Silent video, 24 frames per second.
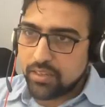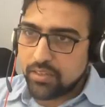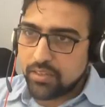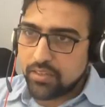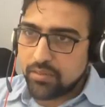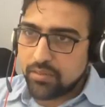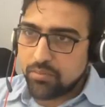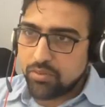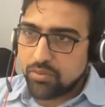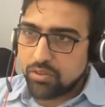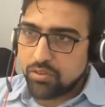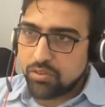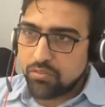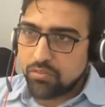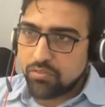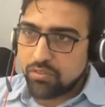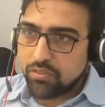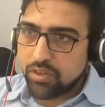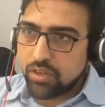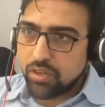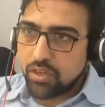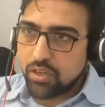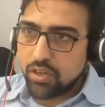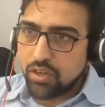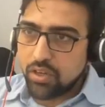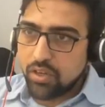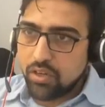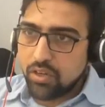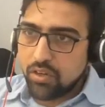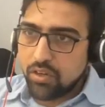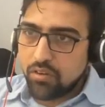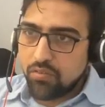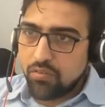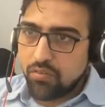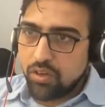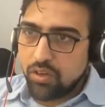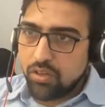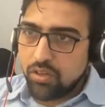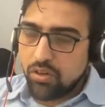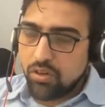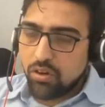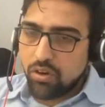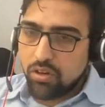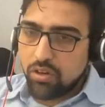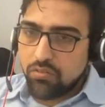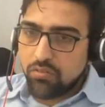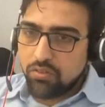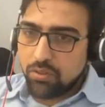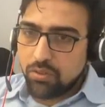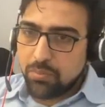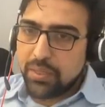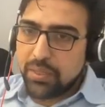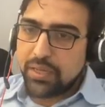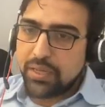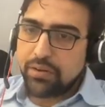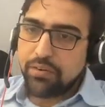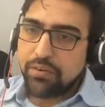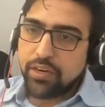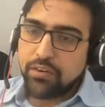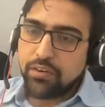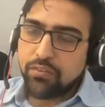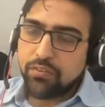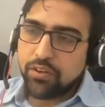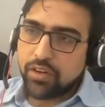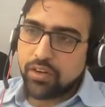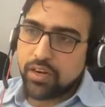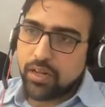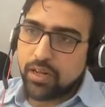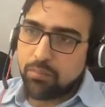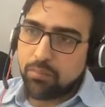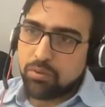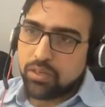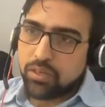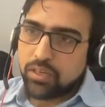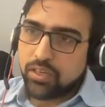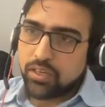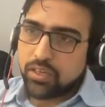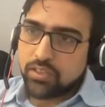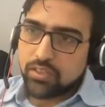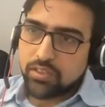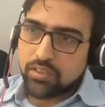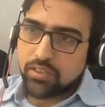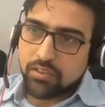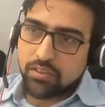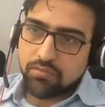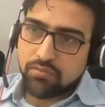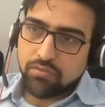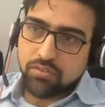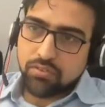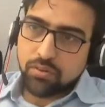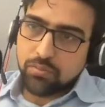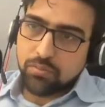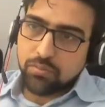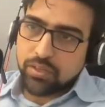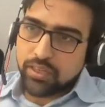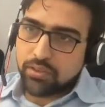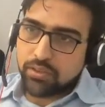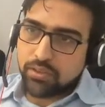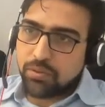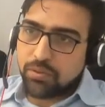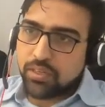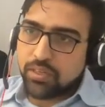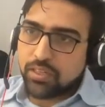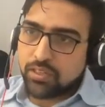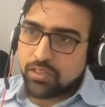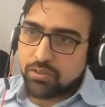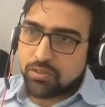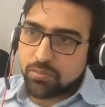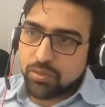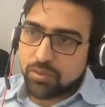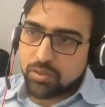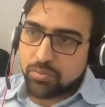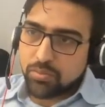in terms of what all would be required for our application. Then from the experience